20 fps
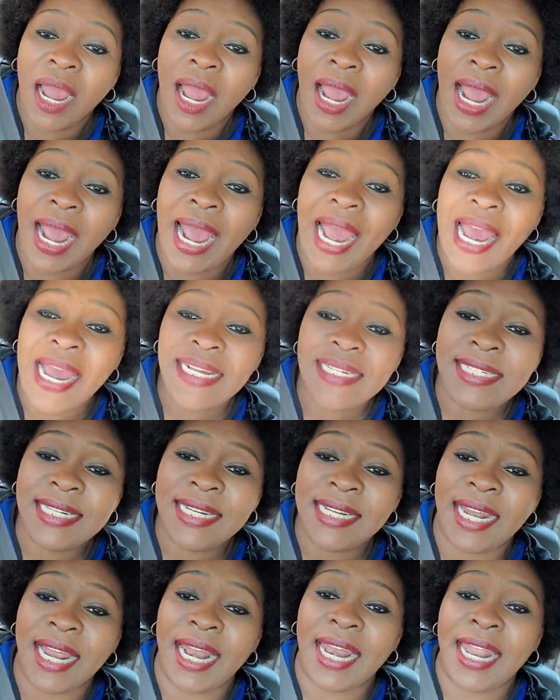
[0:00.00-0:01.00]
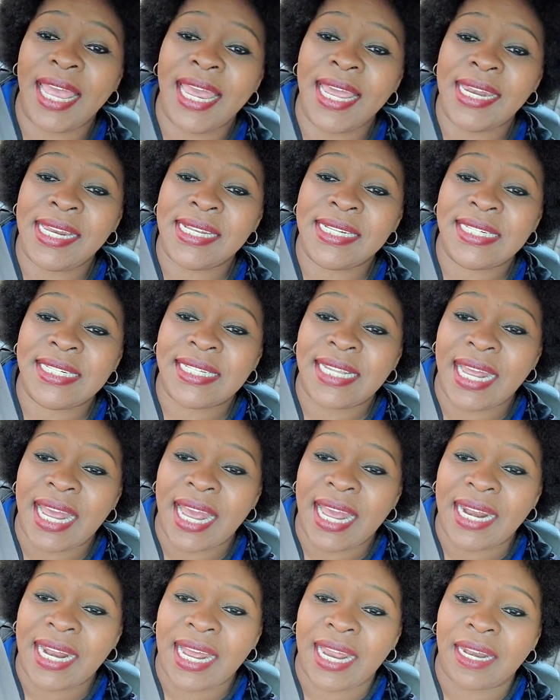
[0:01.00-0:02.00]
I see the ladies
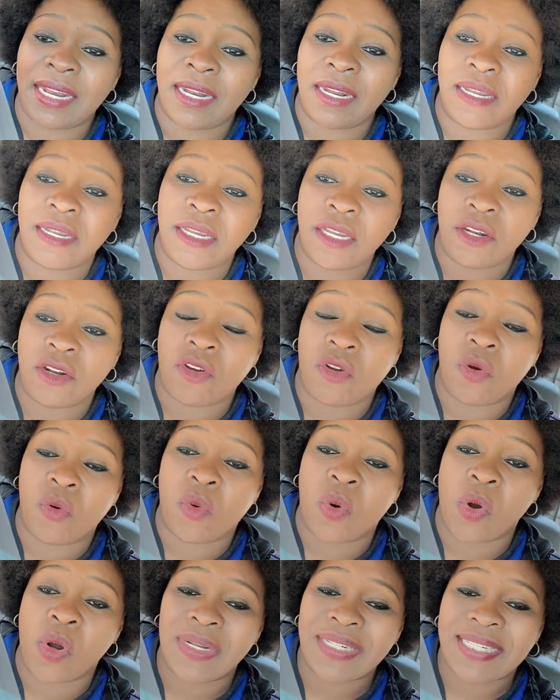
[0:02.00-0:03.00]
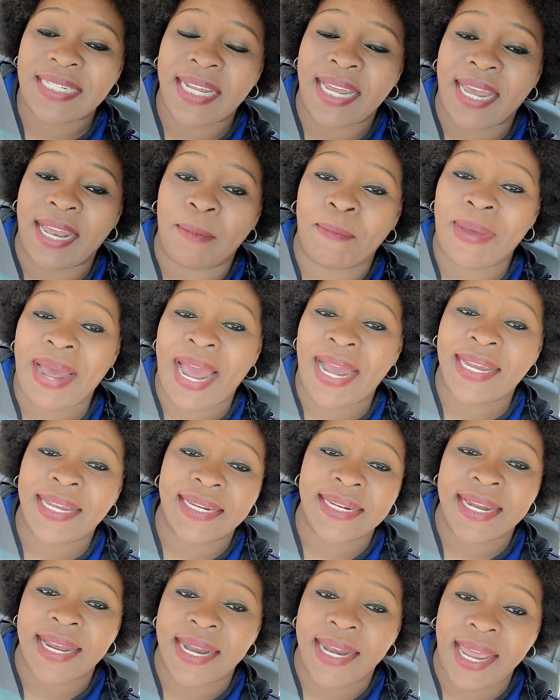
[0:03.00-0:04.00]
there that was there back
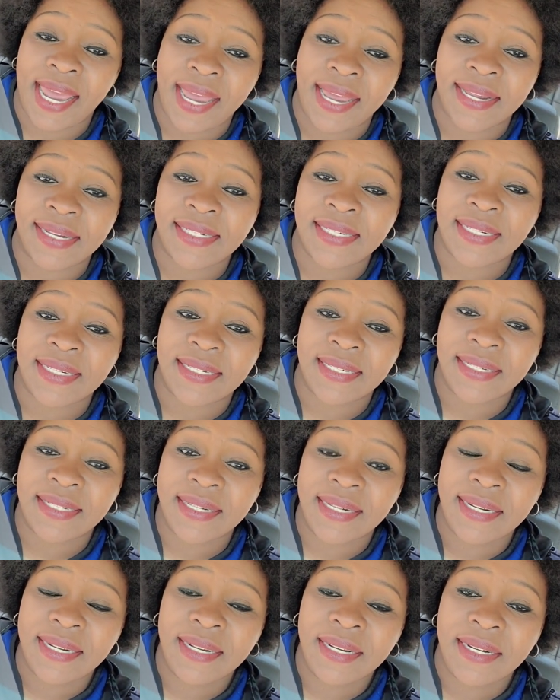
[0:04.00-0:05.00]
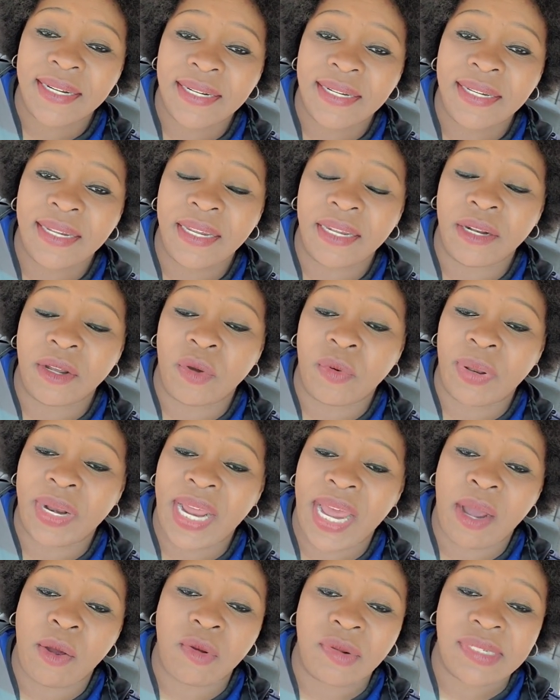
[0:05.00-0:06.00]
in the days. When
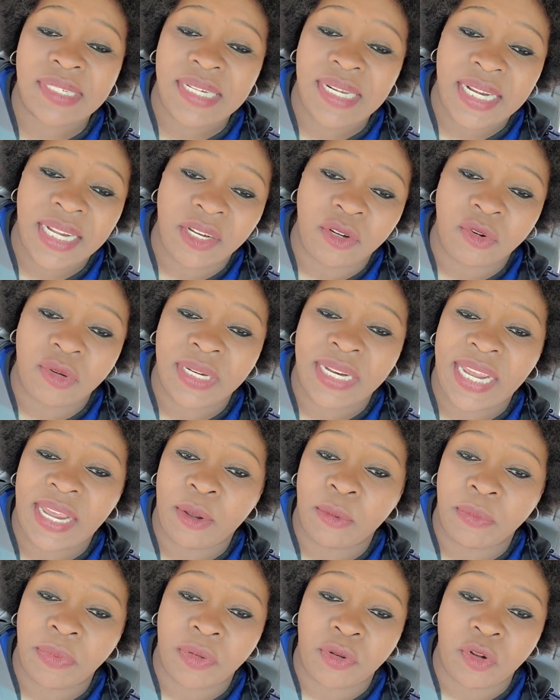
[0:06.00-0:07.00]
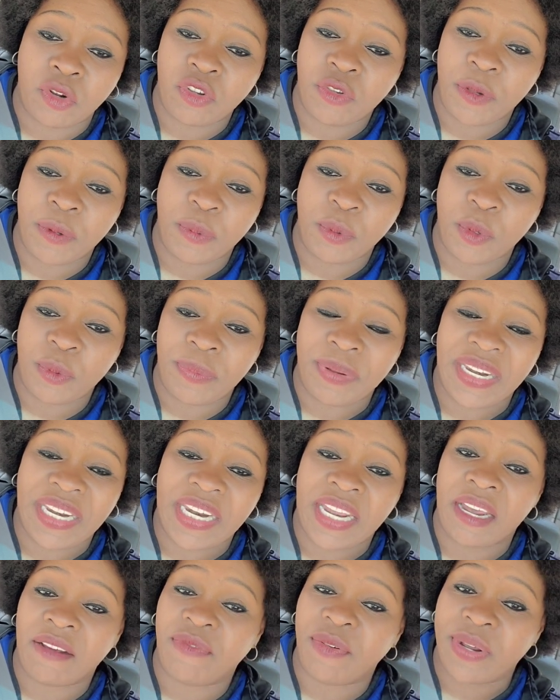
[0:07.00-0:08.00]
I was little, those people been
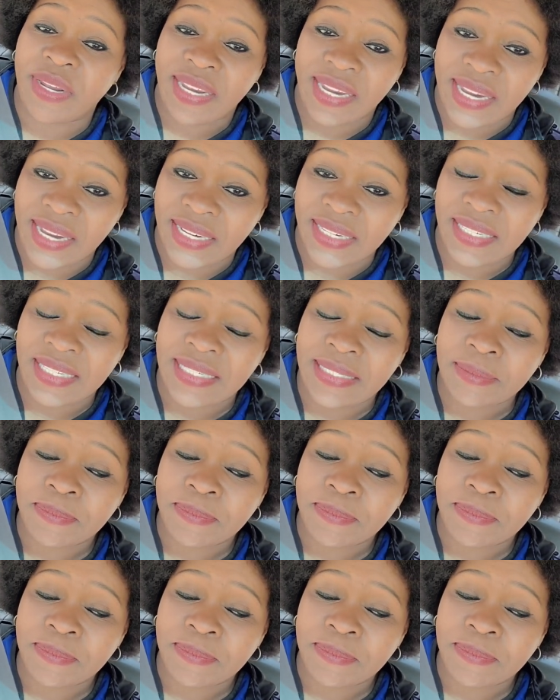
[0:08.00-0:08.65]
there for years.